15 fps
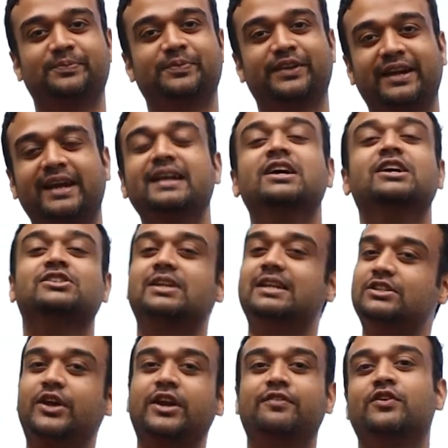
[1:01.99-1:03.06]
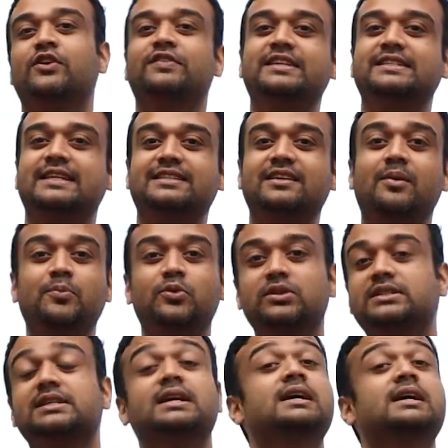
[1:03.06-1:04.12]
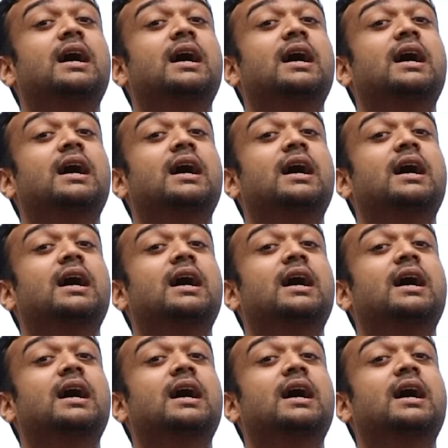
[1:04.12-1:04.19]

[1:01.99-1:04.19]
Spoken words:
right? So let's look at a few of these examples.